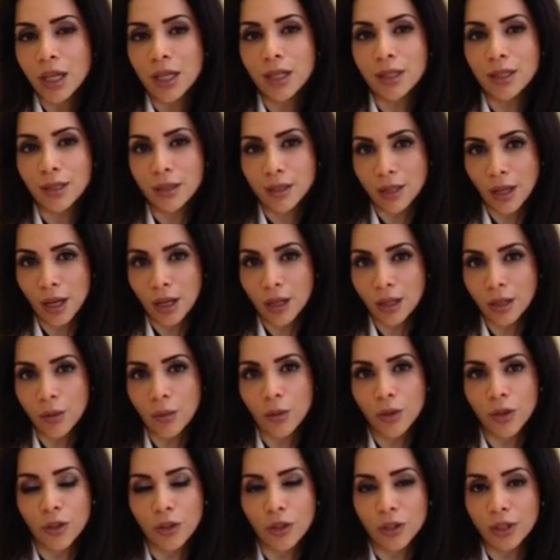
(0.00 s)
is done
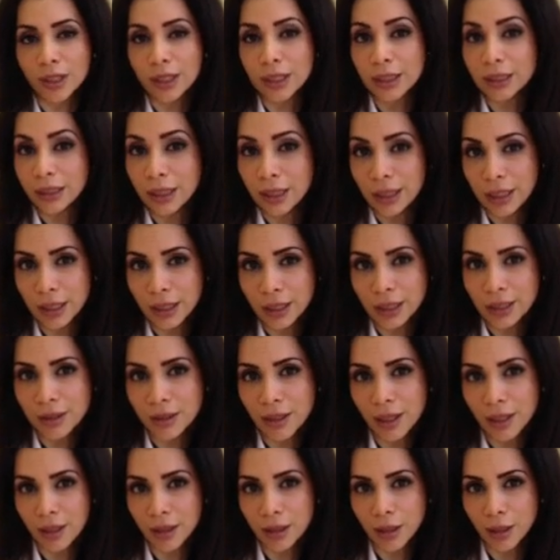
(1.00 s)
with just cleaning the
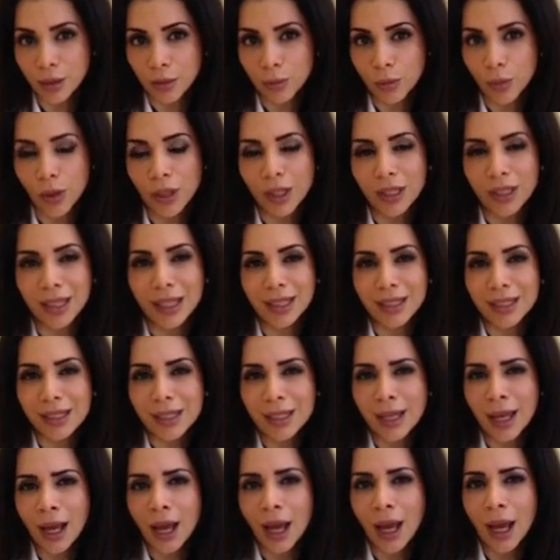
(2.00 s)
skin, putting a
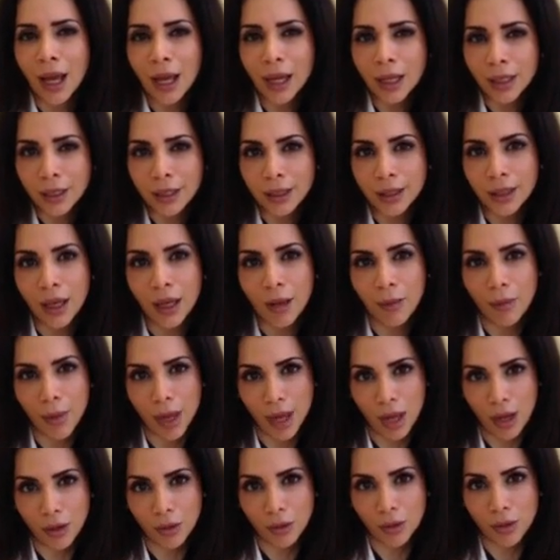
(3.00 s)
tiny
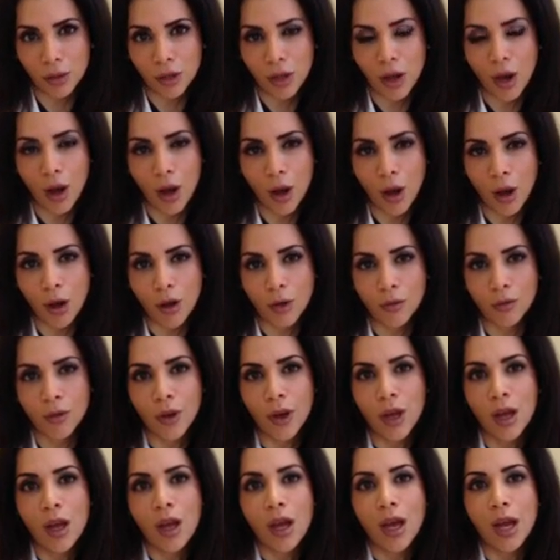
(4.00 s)
amount of
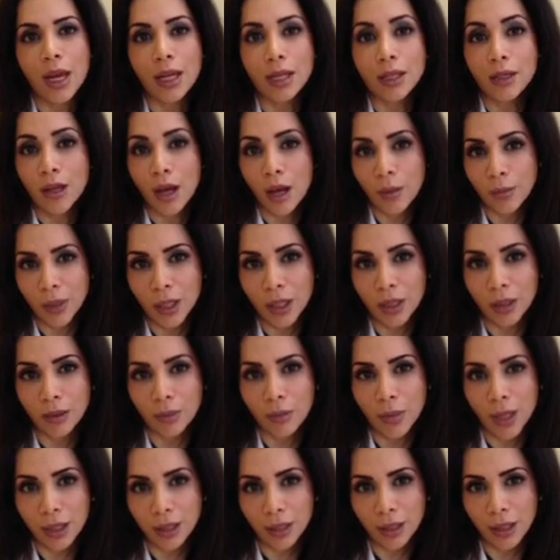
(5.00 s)
a numbing
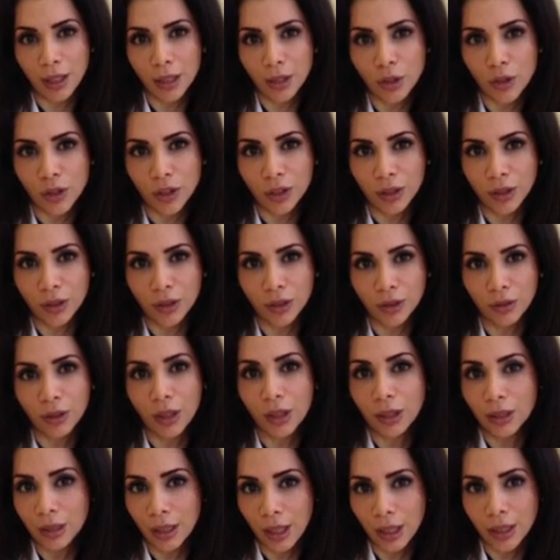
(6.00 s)
medication,
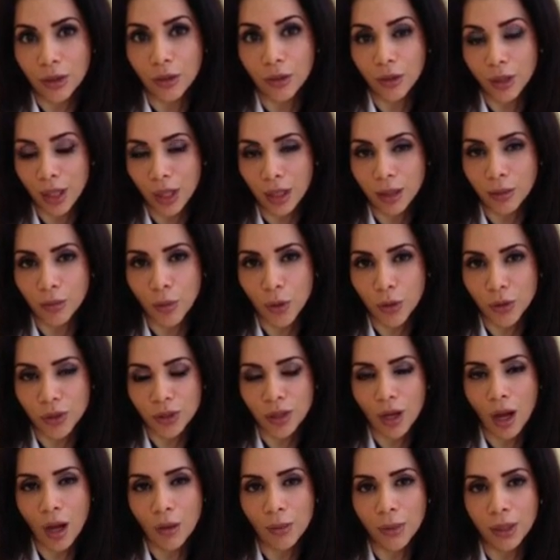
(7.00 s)
lidocaine most
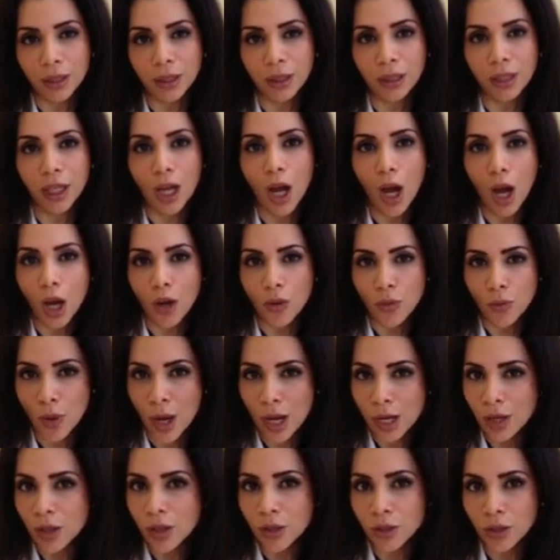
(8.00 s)
commonly,
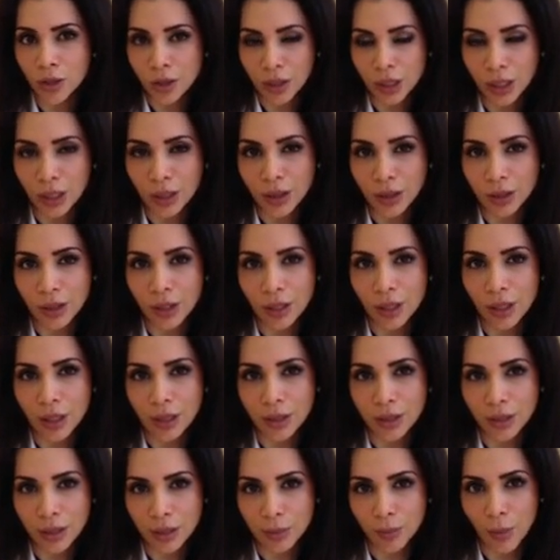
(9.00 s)
right underneath the
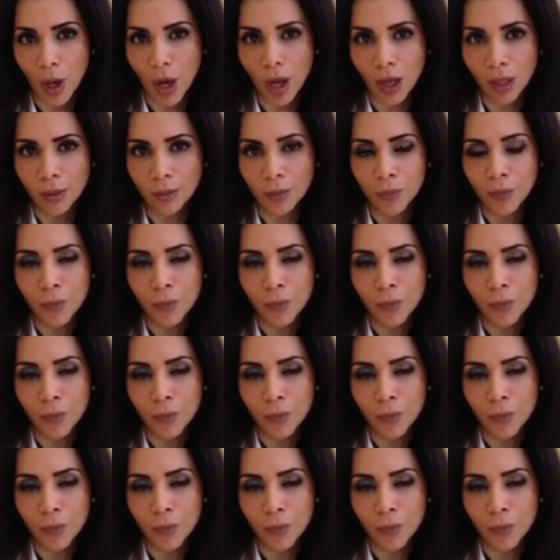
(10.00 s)
spot